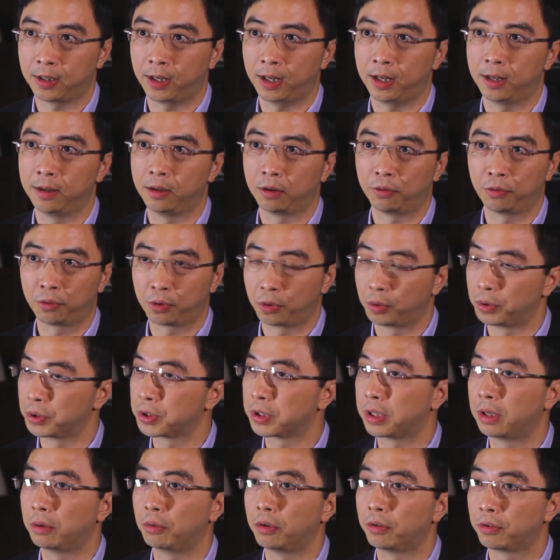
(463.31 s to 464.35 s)
and of
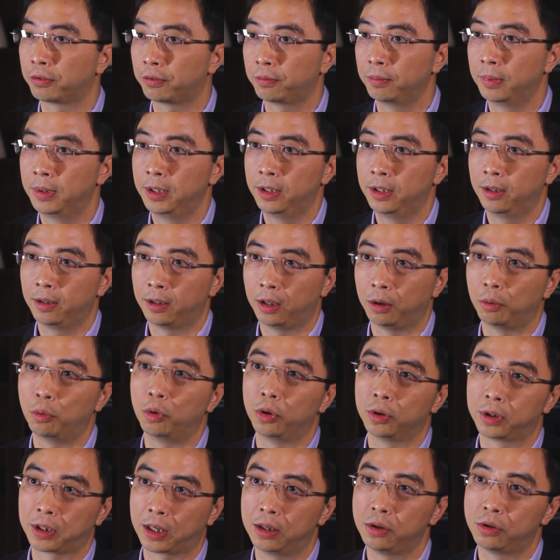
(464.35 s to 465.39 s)
course they
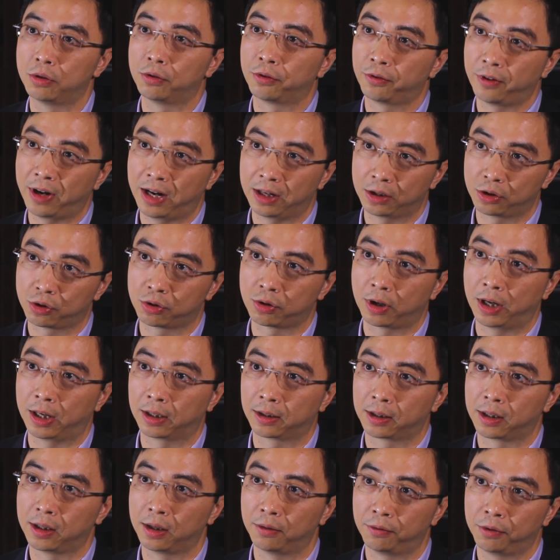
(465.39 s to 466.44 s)
will tend to fast
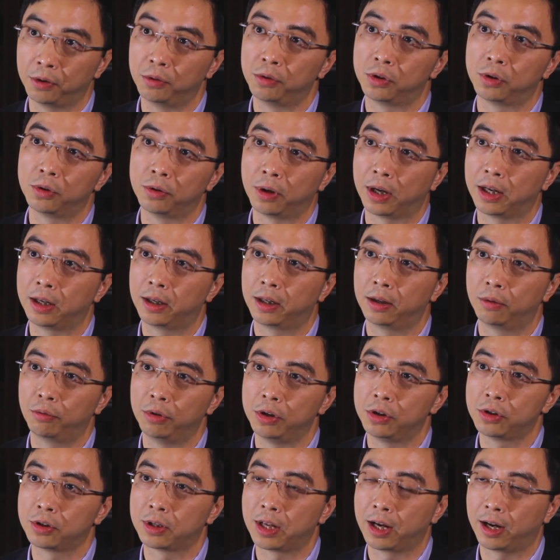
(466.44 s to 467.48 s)
track that if you do
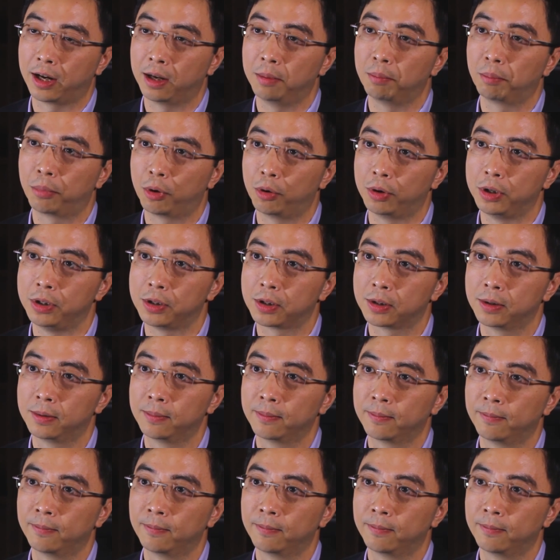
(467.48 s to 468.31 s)
reach that endpoint.